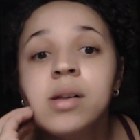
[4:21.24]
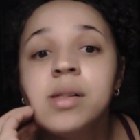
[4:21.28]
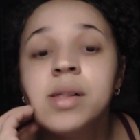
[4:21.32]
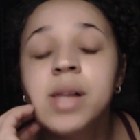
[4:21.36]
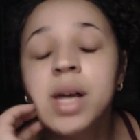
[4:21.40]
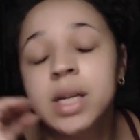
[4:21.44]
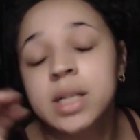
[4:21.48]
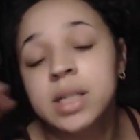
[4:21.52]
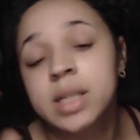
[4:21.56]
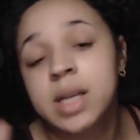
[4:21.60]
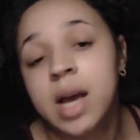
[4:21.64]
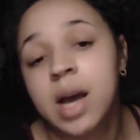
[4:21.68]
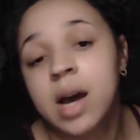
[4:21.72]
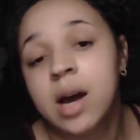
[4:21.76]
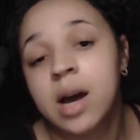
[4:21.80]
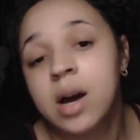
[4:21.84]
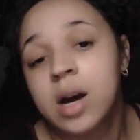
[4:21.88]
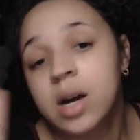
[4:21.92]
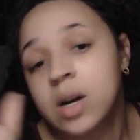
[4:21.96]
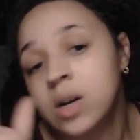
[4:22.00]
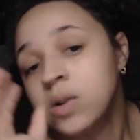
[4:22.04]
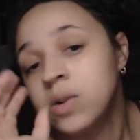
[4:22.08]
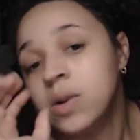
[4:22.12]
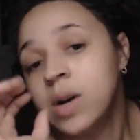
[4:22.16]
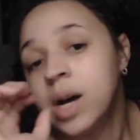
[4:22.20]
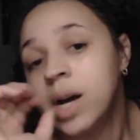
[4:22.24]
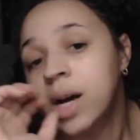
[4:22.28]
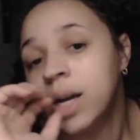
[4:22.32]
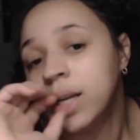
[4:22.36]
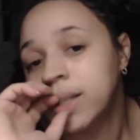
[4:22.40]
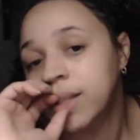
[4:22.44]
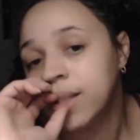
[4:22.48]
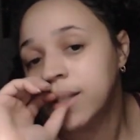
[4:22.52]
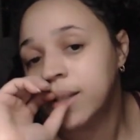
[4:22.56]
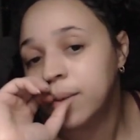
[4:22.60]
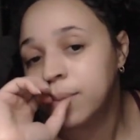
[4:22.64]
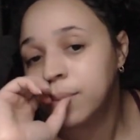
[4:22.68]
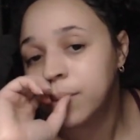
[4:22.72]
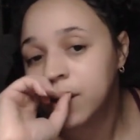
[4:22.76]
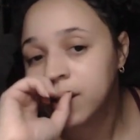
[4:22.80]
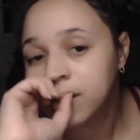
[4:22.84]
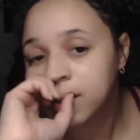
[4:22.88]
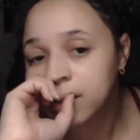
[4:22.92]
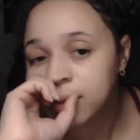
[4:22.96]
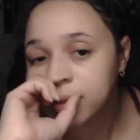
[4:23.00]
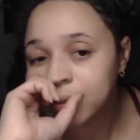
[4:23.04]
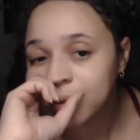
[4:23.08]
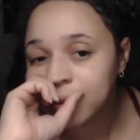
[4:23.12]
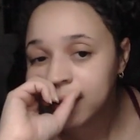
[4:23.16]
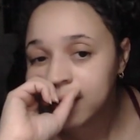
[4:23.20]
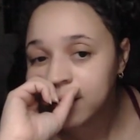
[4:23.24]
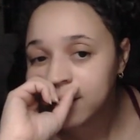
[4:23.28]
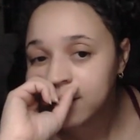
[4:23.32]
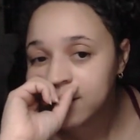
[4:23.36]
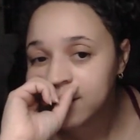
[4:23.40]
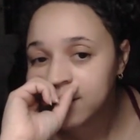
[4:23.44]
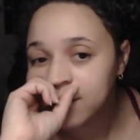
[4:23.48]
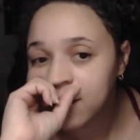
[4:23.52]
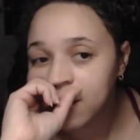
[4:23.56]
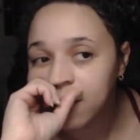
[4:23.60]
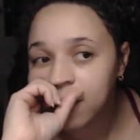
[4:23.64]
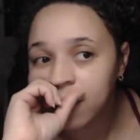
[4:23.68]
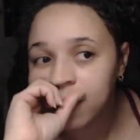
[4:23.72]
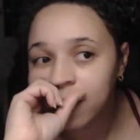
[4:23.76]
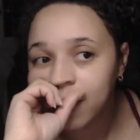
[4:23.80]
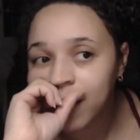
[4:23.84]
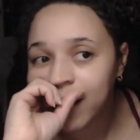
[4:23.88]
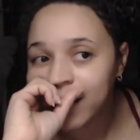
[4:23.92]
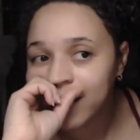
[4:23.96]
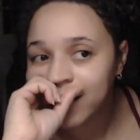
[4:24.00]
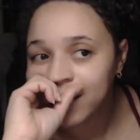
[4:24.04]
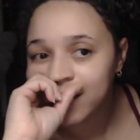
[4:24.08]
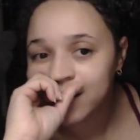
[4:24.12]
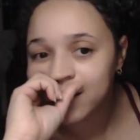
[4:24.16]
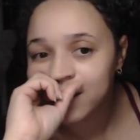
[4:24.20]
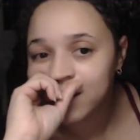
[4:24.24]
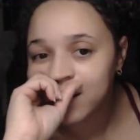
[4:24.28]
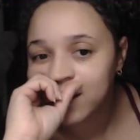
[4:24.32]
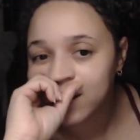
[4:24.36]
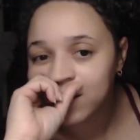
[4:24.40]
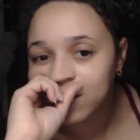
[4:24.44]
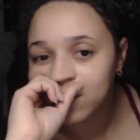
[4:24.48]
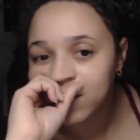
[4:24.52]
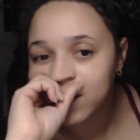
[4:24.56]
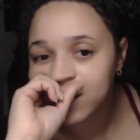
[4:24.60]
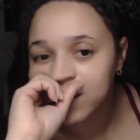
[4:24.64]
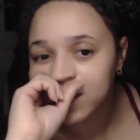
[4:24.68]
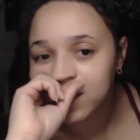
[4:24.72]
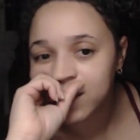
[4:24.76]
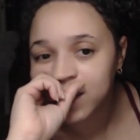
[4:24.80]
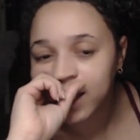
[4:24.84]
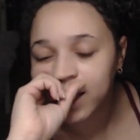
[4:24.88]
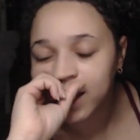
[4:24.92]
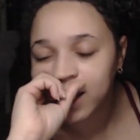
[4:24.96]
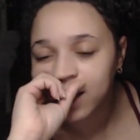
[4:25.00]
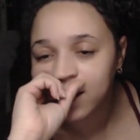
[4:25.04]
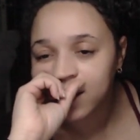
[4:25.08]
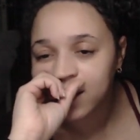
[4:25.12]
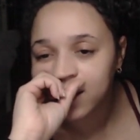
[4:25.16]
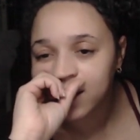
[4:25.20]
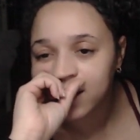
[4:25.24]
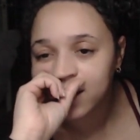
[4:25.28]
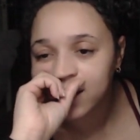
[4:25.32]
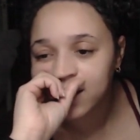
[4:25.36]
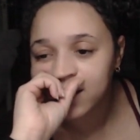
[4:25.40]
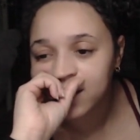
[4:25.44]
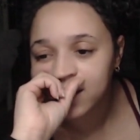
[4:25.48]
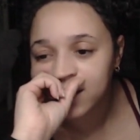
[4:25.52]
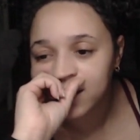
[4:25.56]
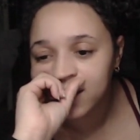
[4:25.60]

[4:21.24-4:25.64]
That's how I did the month. So I didn't it wasn't like a